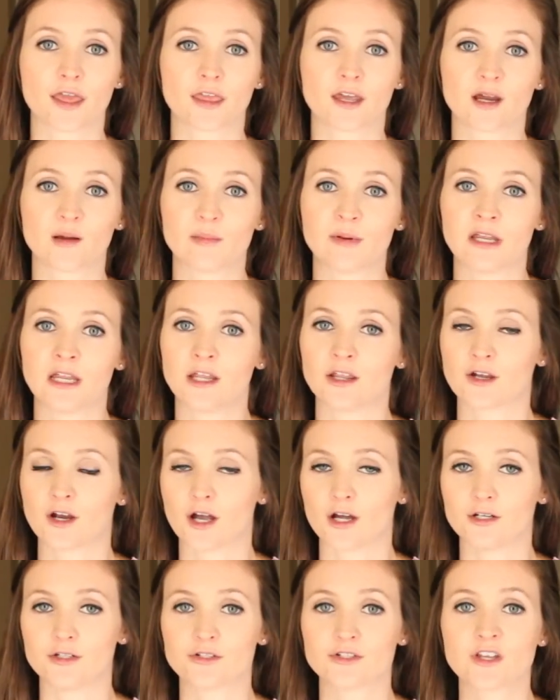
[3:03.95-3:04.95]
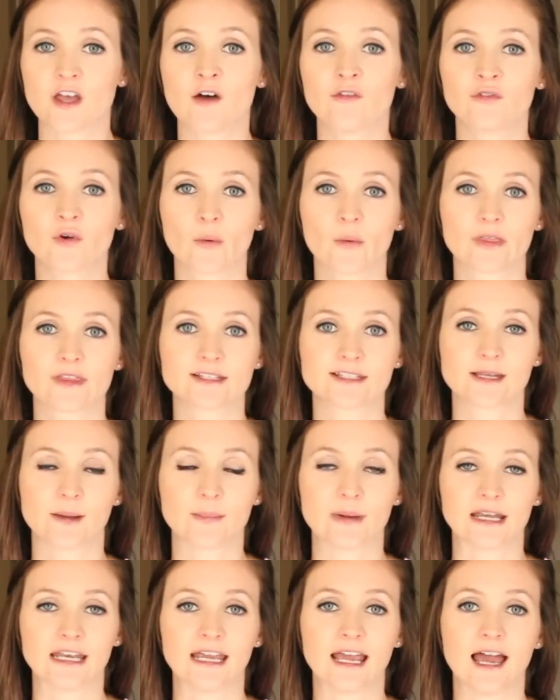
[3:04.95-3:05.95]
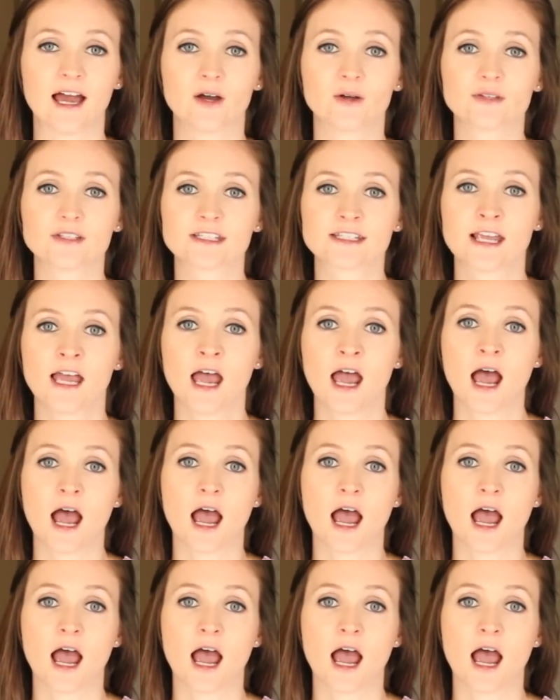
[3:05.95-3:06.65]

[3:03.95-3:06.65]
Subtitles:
therapy either on yourself or with somebody else.